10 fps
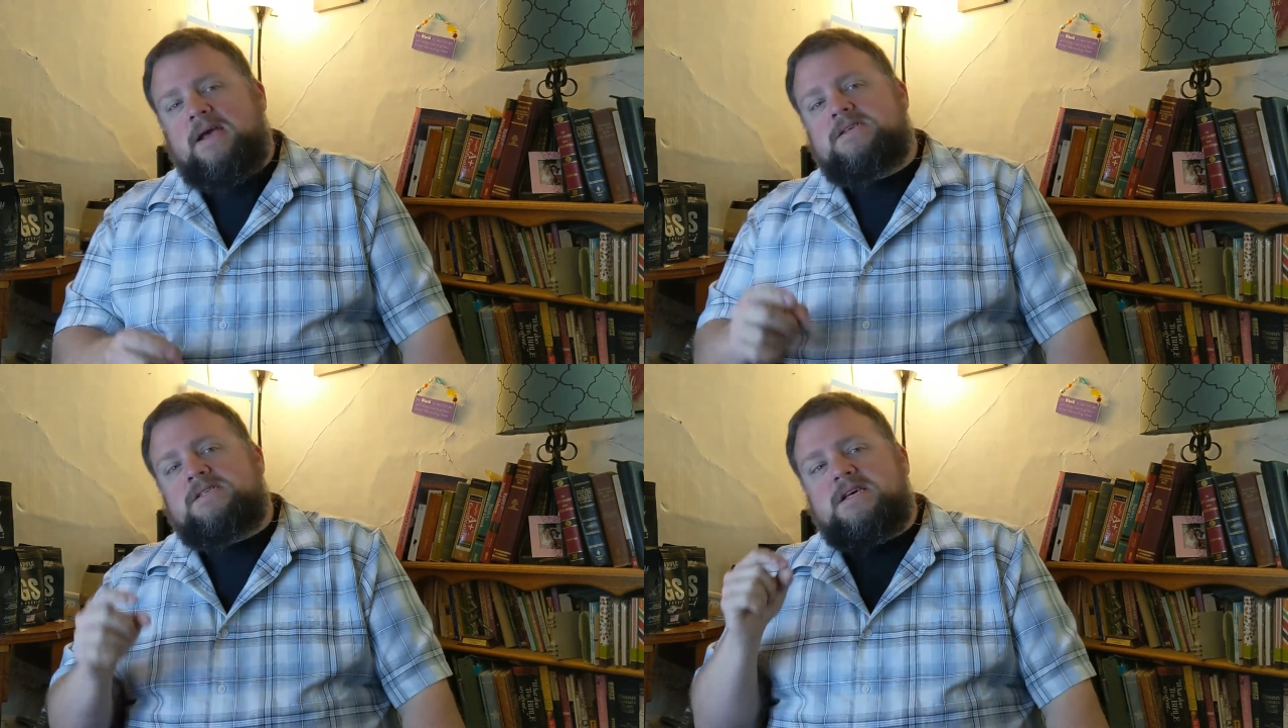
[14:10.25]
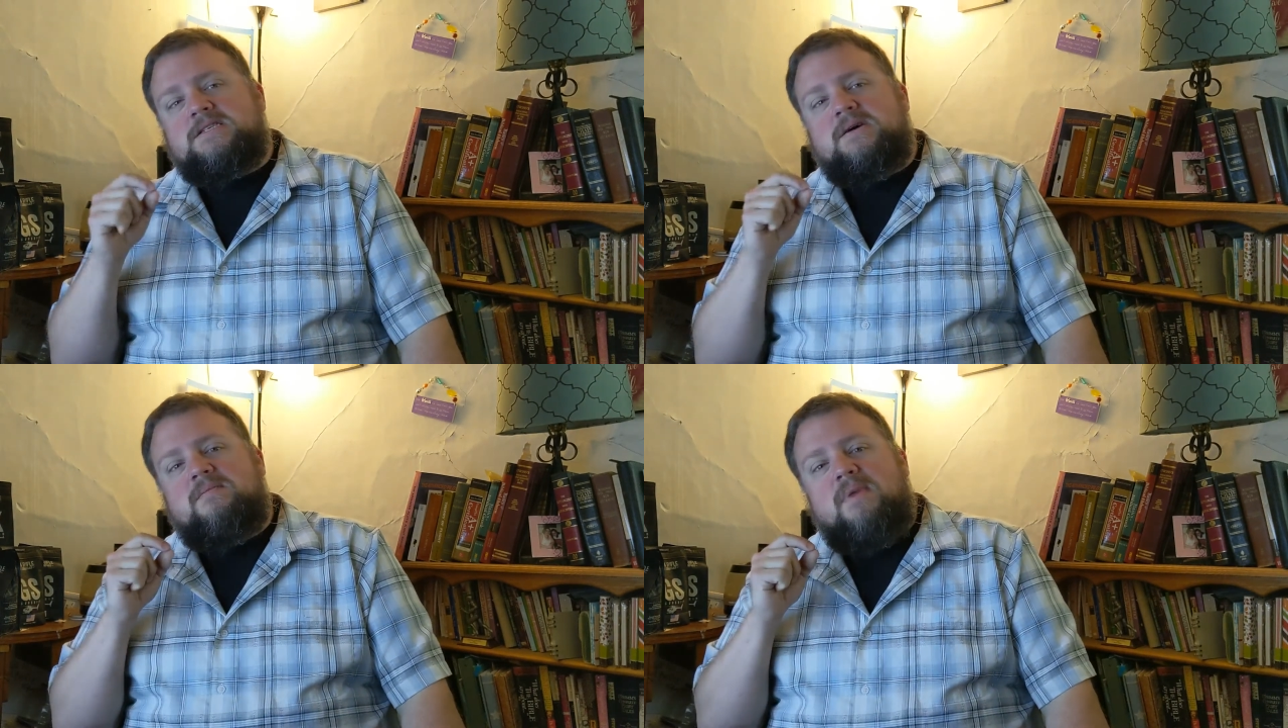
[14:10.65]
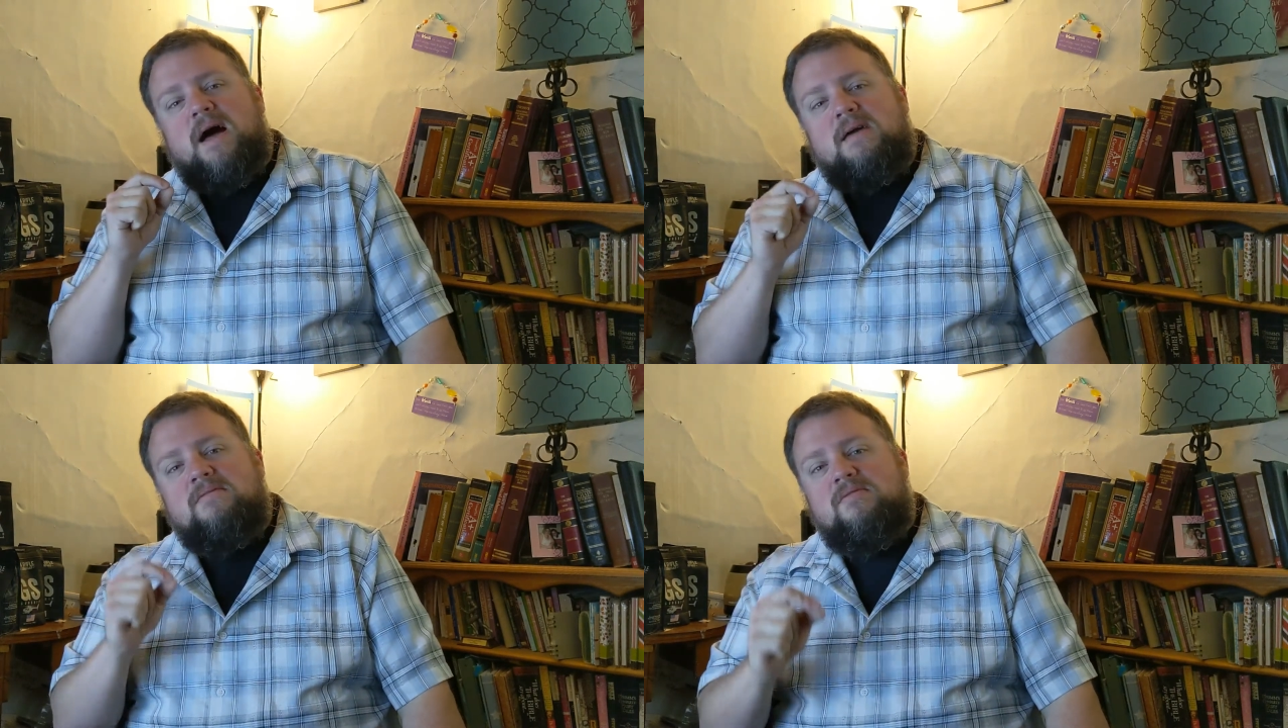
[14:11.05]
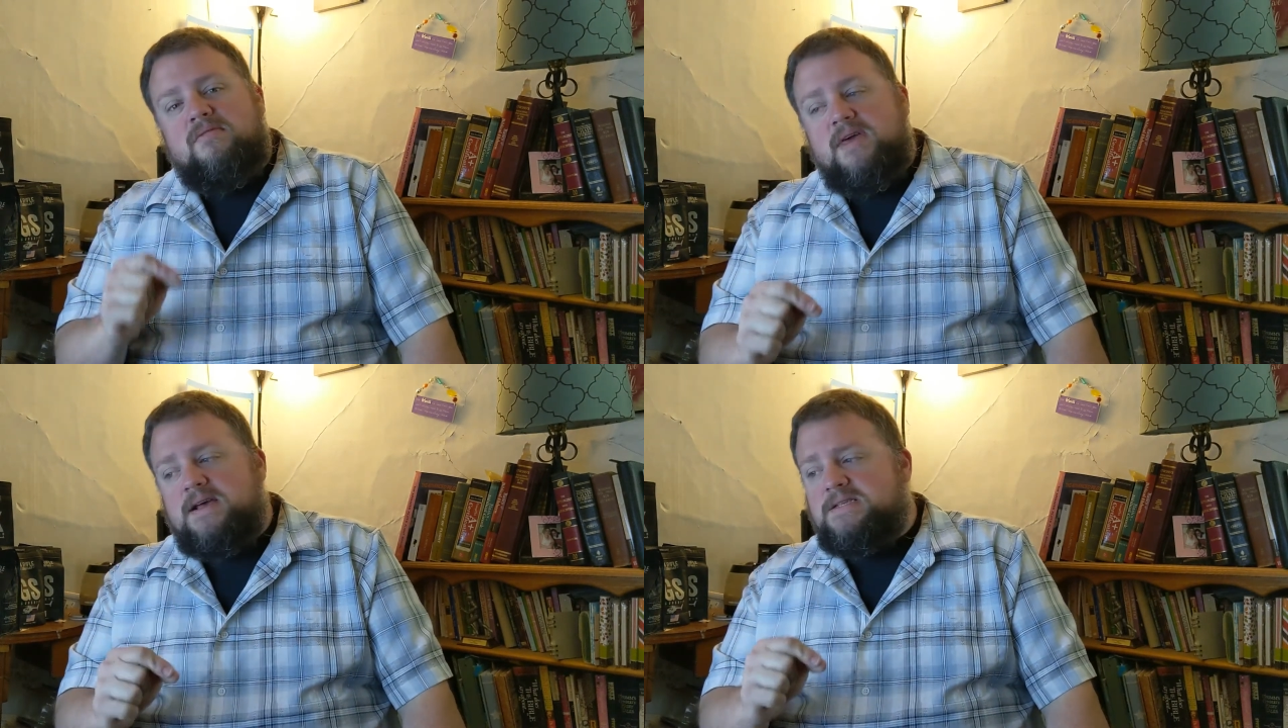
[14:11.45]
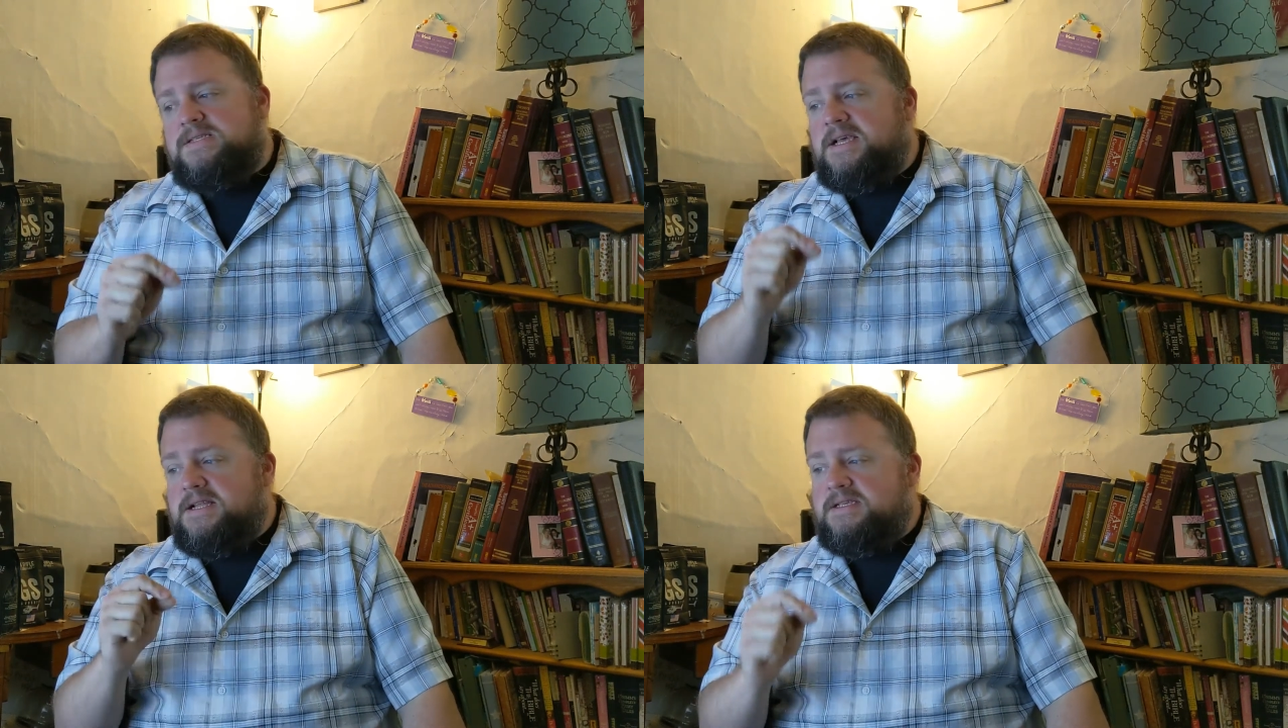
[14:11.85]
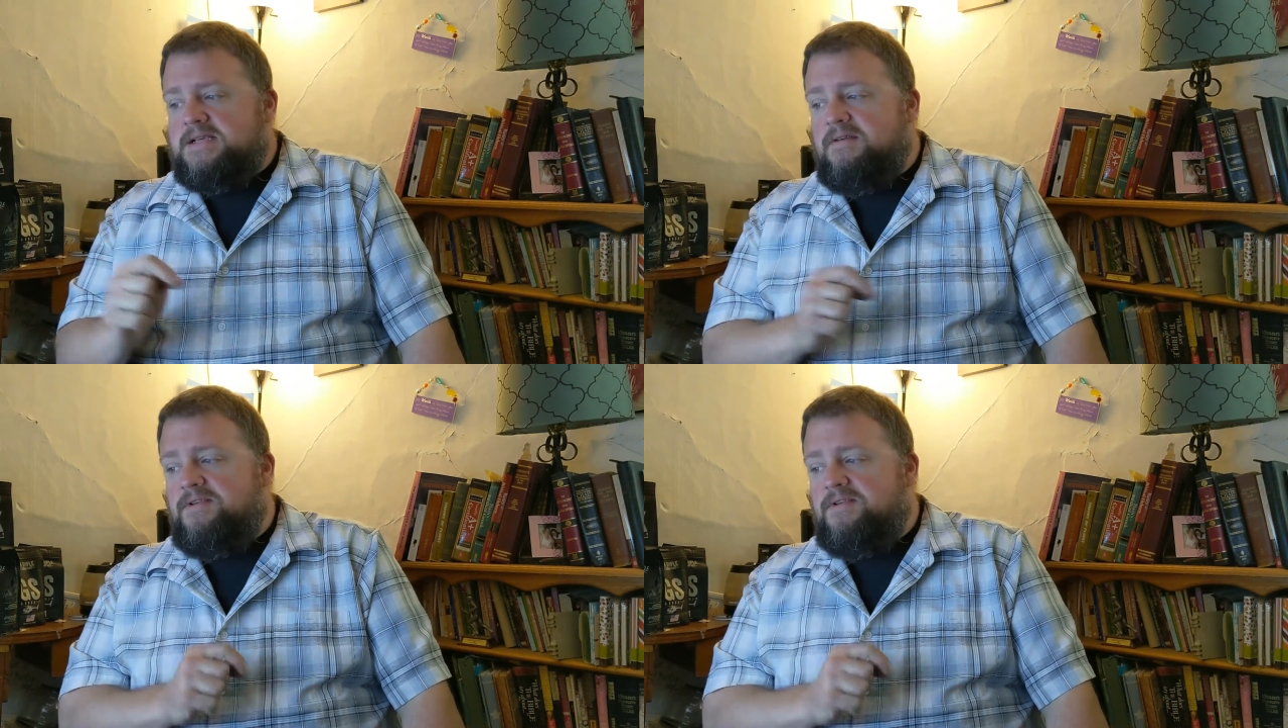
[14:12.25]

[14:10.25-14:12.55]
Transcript: He says, by this it is